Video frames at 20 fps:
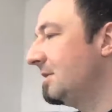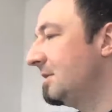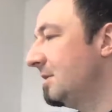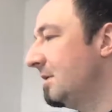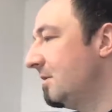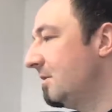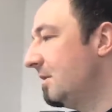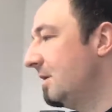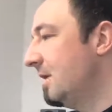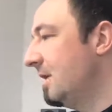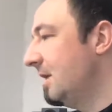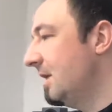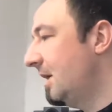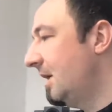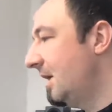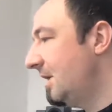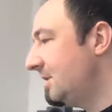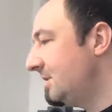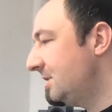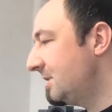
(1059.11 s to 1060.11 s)
So
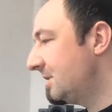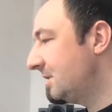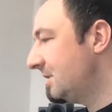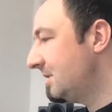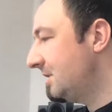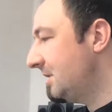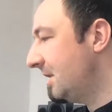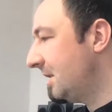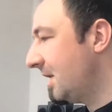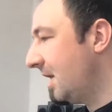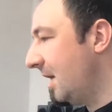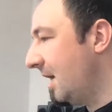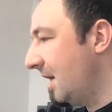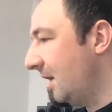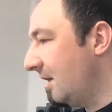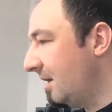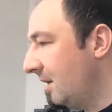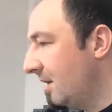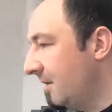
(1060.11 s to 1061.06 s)
let's just stick in